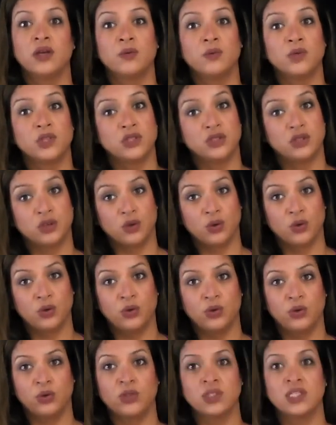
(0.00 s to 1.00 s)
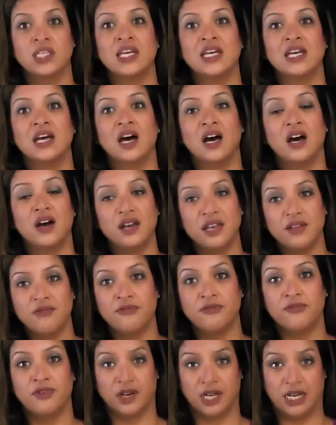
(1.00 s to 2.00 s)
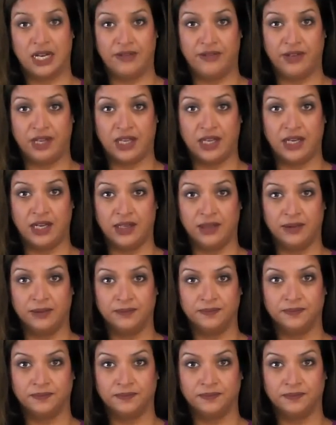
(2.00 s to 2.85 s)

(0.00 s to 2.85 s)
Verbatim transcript: which is the cords, are infraclavicular.